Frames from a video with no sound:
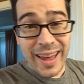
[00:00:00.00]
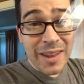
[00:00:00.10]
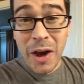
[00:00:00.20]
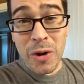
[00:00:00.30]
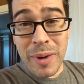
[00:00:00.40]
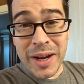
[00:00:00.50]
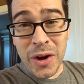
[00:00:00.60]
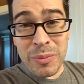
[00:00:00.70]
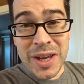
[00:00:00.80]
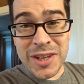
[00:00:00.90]
Hello, my
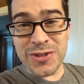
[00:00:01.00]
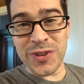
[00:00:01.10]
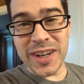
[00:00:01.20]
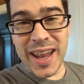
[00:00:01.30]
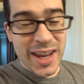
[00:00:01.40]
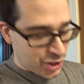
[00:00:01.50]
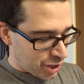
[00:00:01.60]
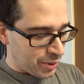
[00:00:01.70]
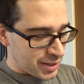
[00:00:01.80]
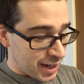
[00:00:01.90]
nomies! For today's
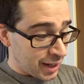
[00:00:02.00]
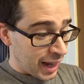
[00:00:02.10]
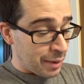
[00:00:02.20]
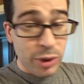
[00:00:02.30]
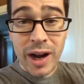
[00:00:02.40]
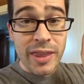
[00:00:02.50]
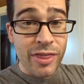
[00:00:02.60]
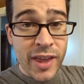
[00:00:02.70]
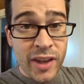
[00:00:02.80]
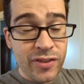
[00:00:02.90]
show and tell, I
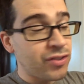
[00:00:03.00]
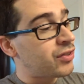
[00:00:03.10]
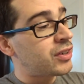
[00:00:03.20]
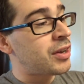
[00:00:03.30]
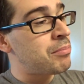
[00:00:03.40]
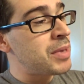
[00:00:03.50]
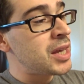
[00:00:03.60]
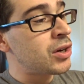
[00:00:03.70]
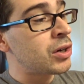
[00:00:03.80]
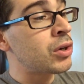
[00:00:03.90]
brought this
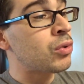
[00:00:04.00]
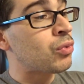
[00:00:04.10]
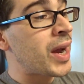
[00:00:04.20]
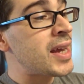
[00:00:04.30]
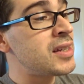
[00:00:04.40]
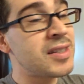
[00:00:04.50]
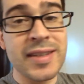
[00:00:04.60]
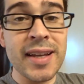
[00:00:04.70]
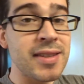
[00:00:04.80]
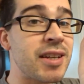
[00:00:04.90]
Demeter Rain
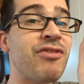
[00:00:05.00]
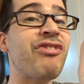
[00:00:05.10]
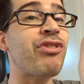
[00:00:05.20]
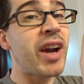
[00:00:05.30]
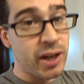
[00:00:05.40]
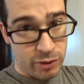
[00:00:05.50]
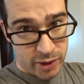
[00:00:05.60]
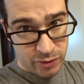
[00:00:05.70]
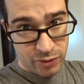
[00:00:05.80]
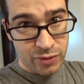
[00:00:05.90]
Scented
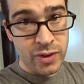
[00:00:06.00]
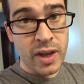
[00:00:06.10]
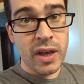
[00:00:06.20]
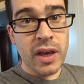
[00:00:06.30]
Fragrance.